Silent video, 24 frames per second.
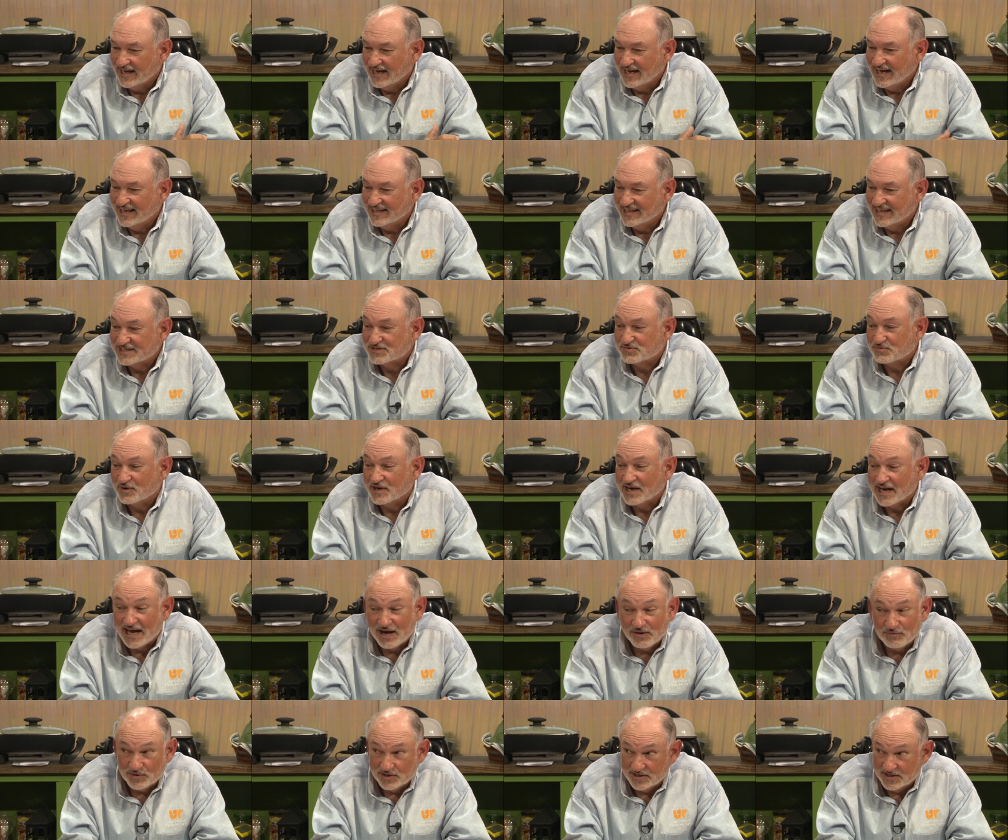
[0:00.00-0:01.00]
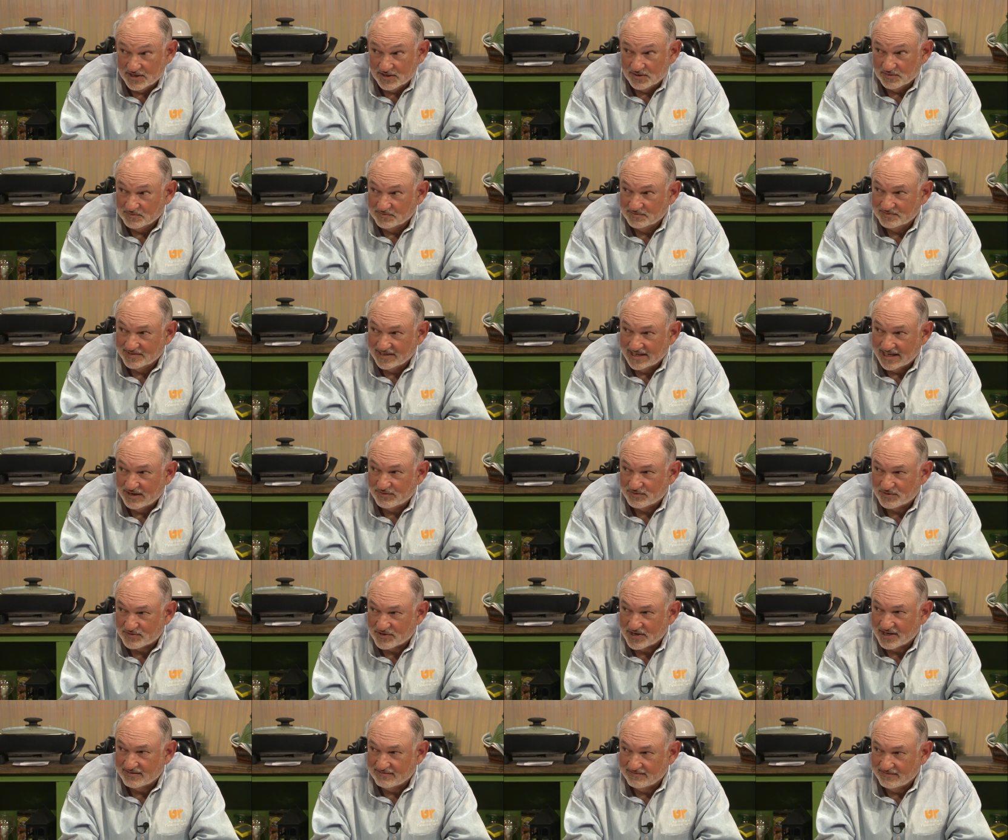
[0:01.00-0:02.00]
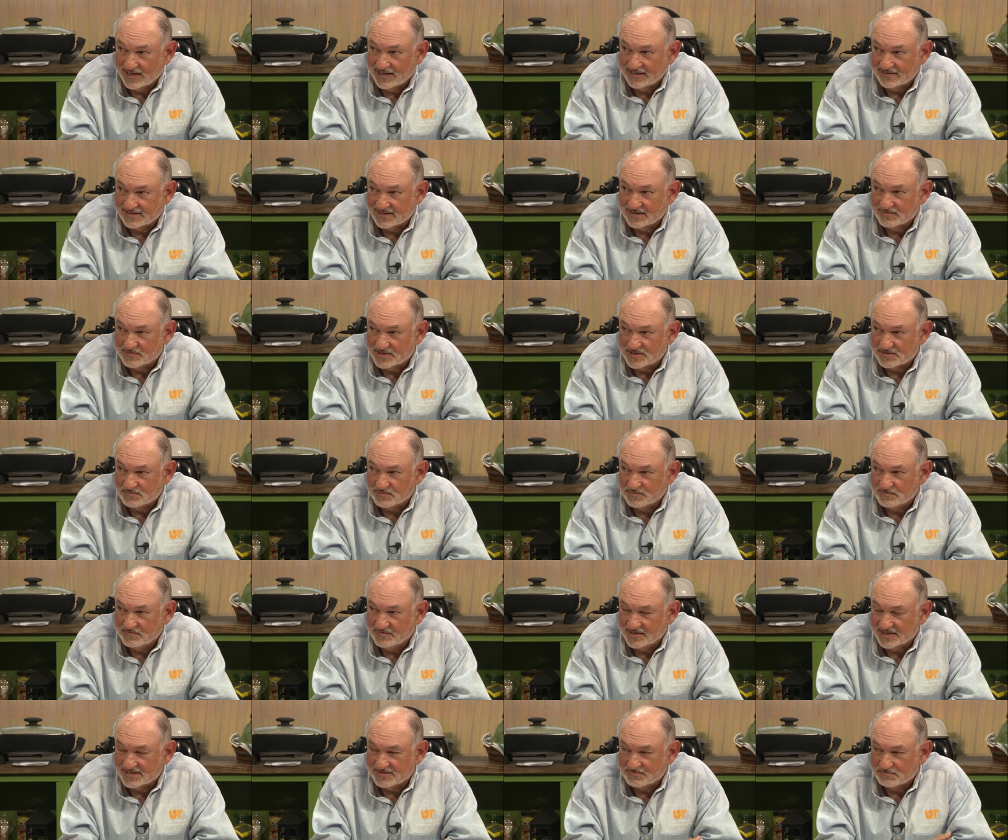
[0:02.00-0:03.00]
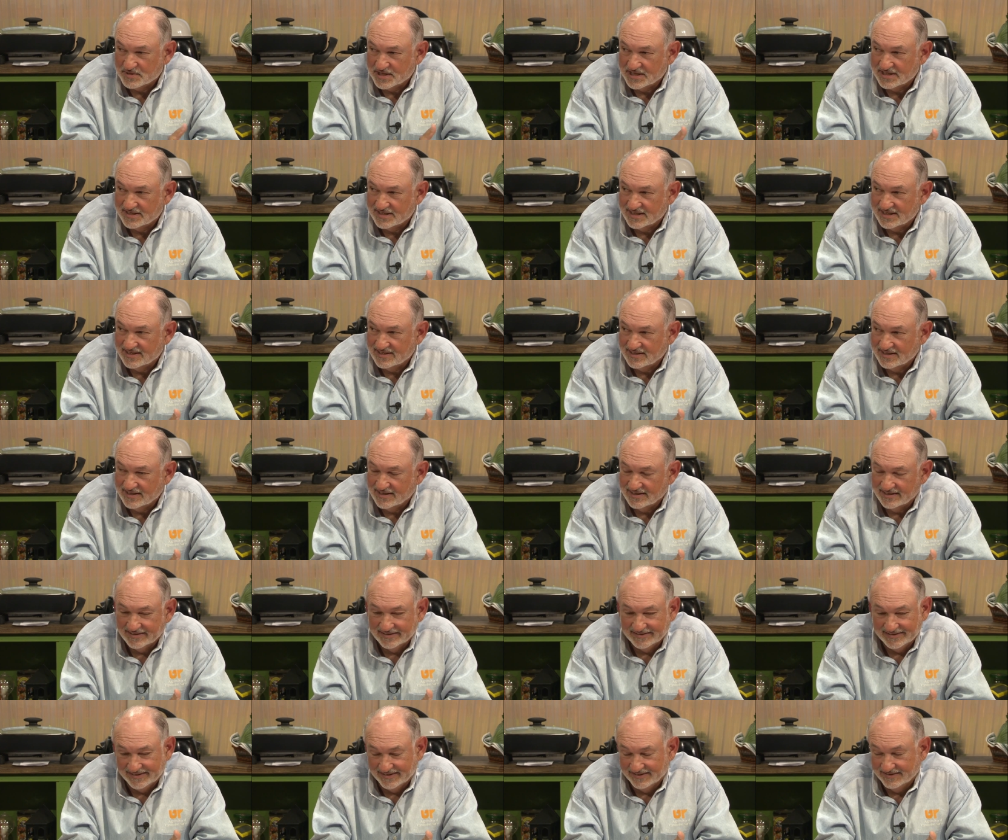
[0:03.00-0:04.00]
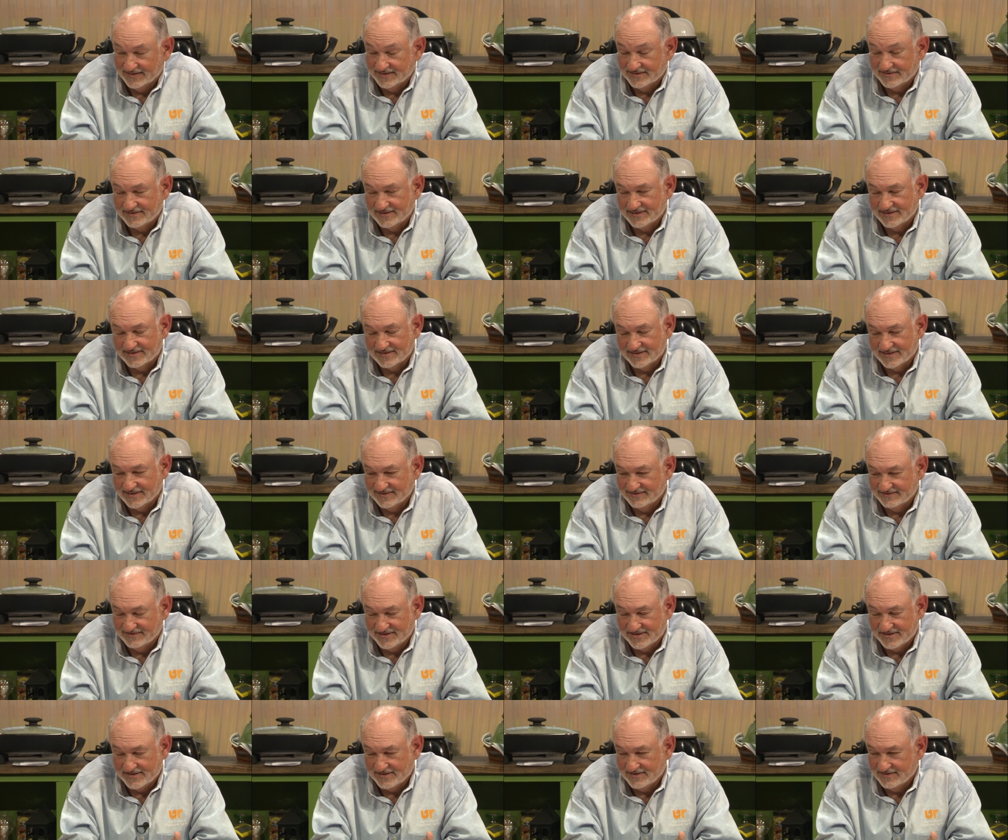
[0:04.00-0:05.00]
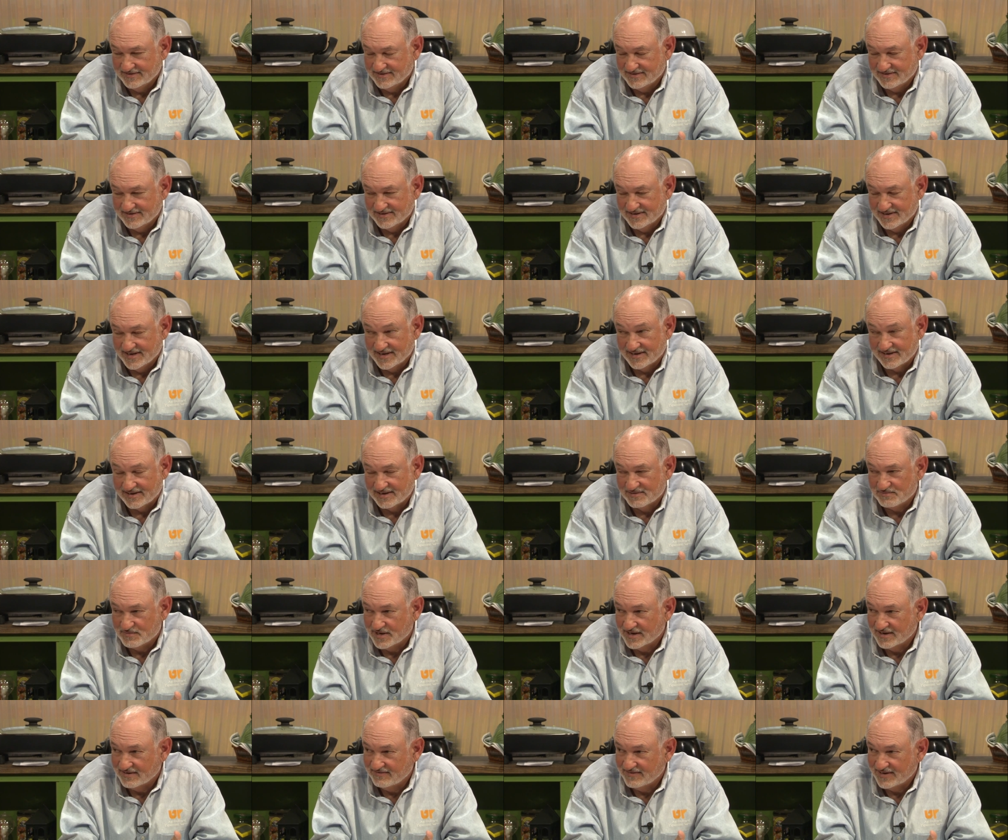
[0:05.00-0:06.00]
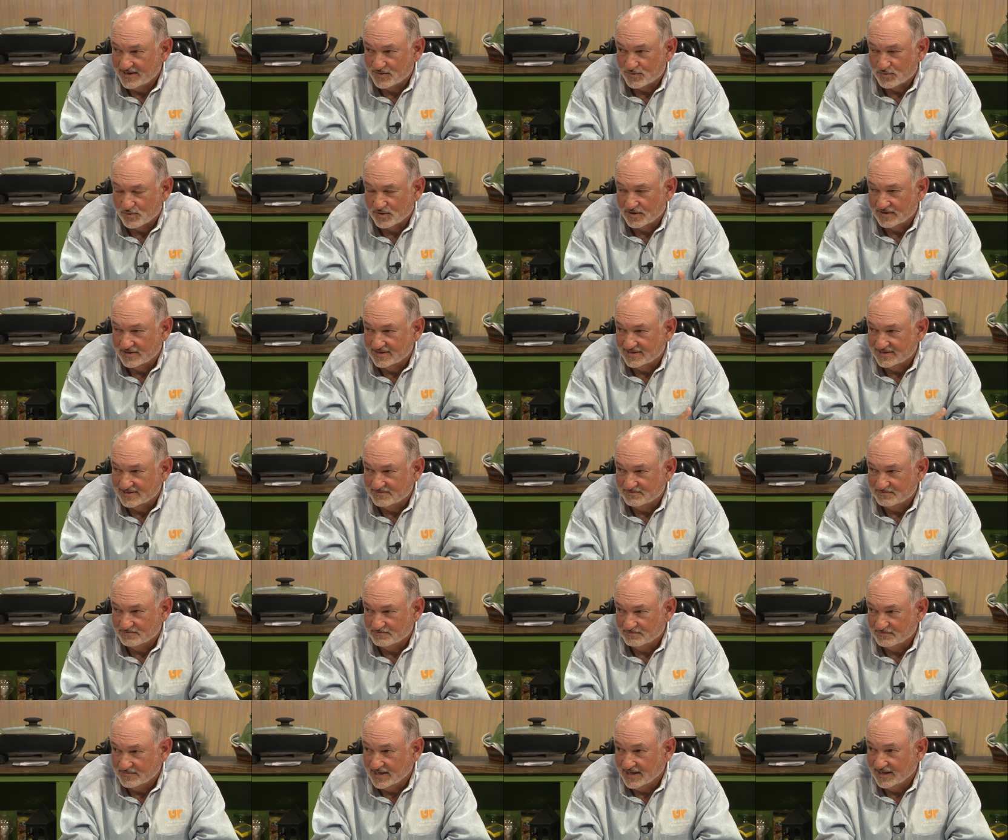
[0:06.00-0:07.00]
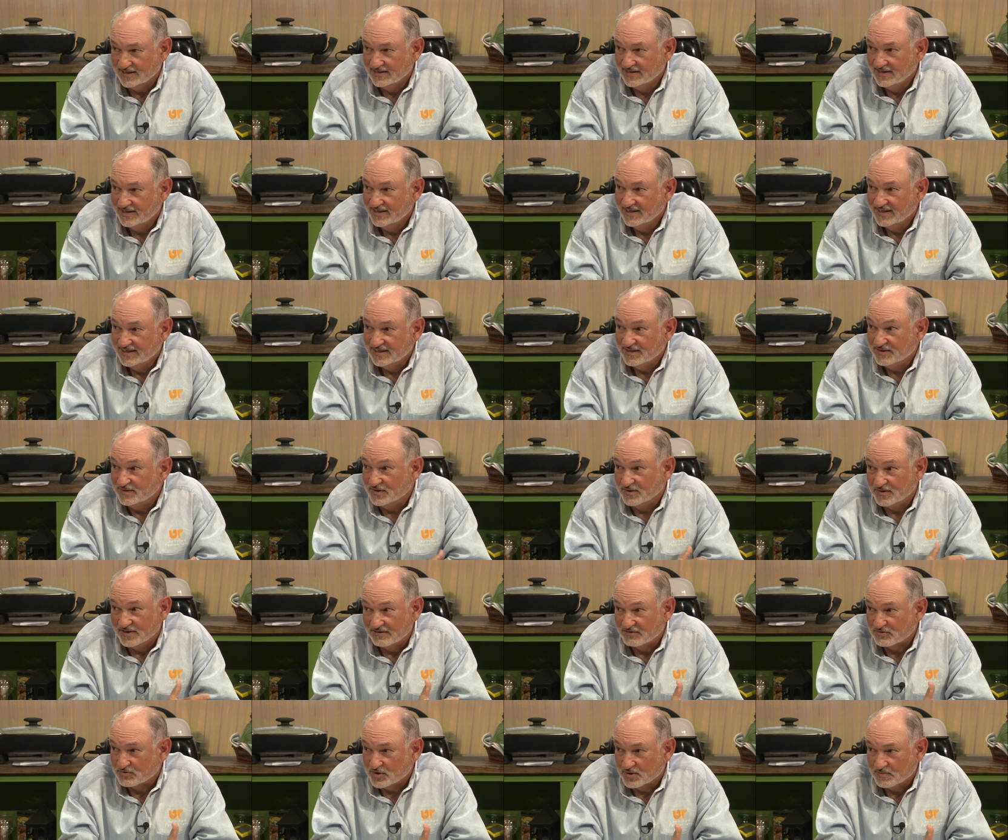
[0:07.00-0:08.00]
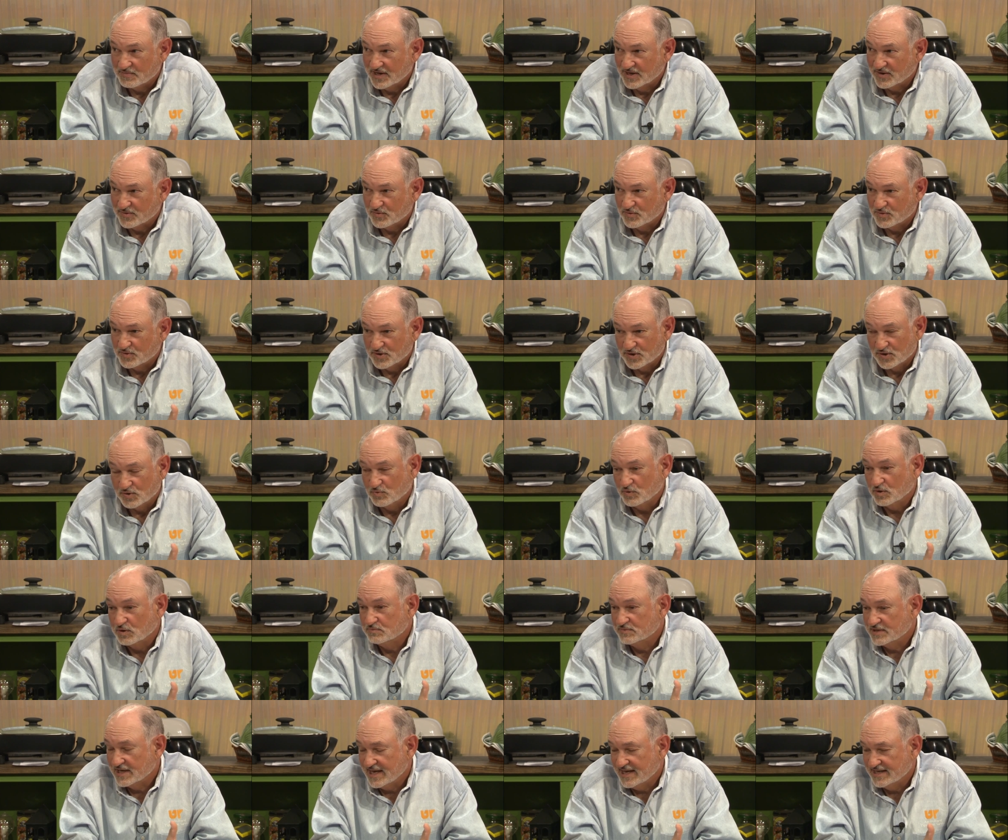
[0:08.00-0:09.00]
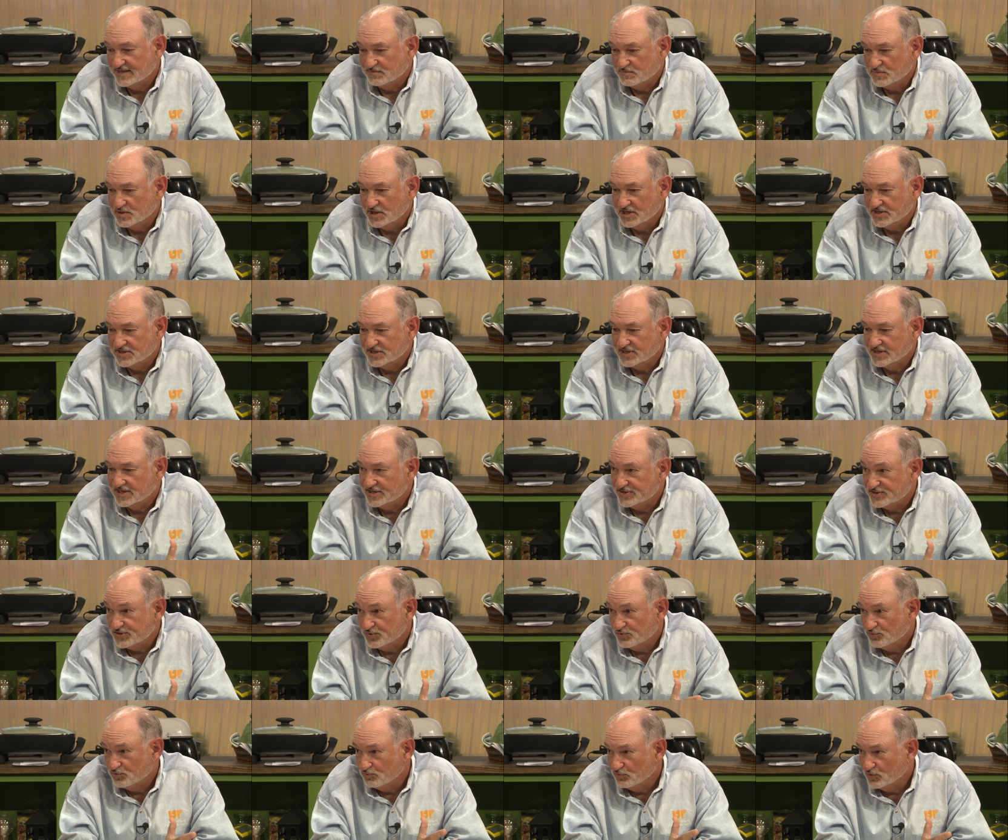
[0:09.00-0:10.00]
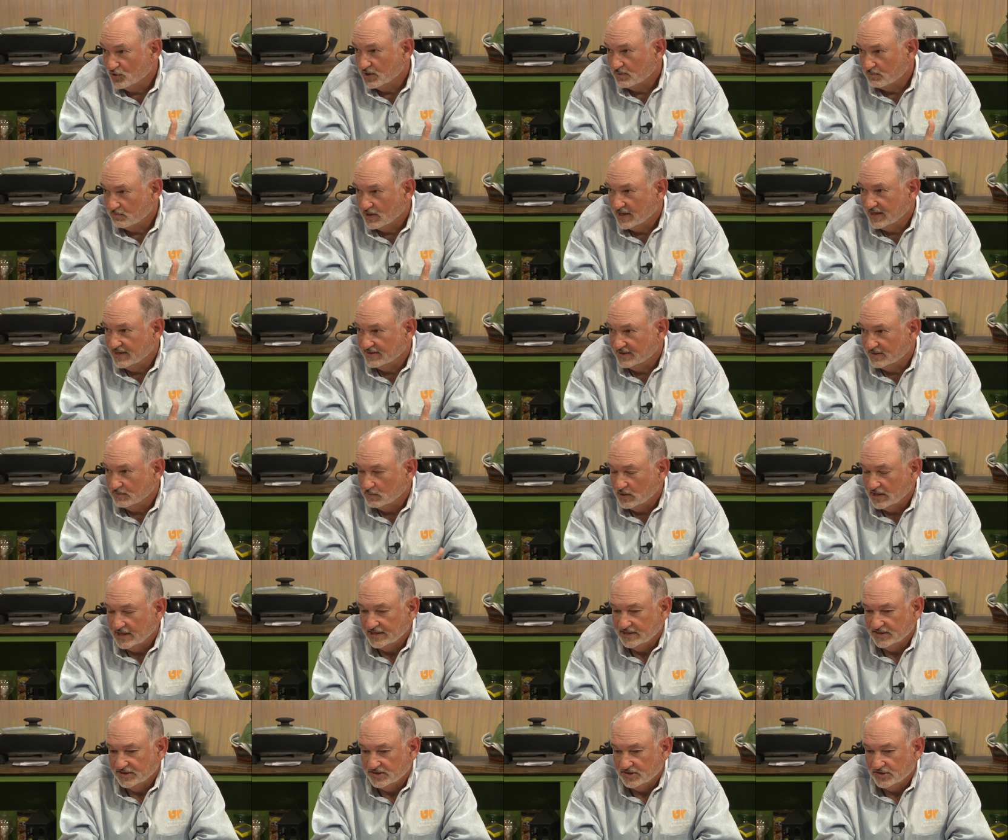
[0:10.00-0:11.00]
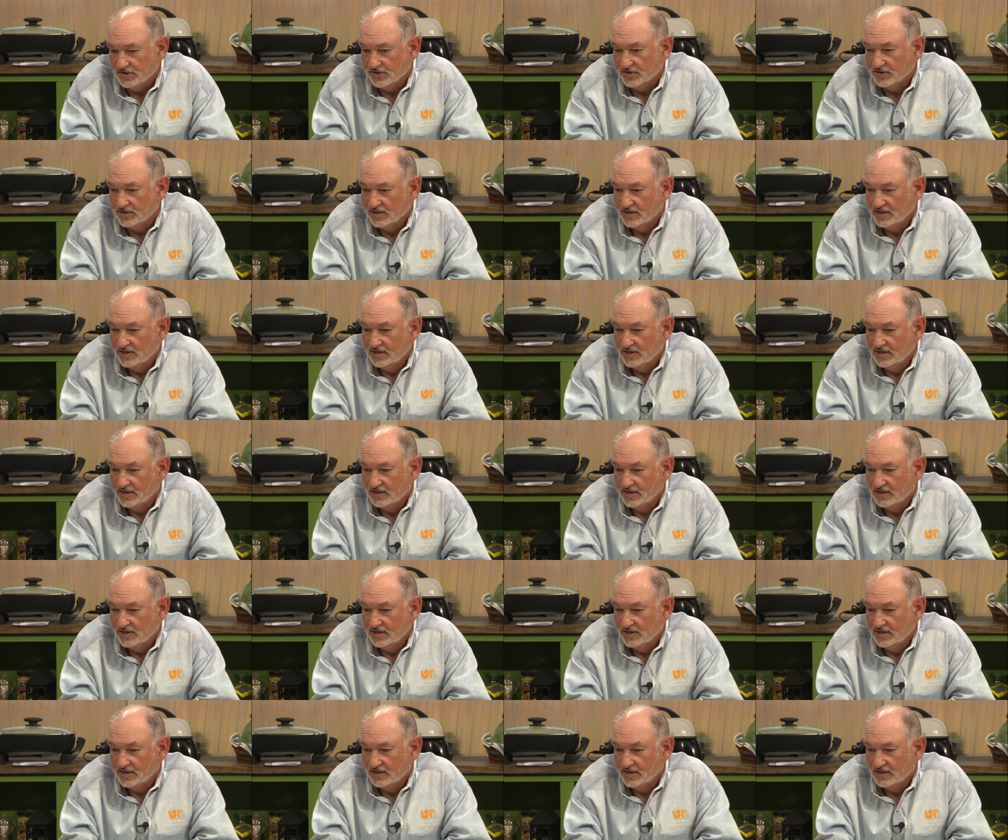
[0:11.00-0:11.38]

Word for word: I, that's what I would do. Okay. I would try to find some that's, that's BT. You know, it's it's a genetically modified organism oh, that okay. you don't have to worry about corn earworms as much unless you really plant them late in the year.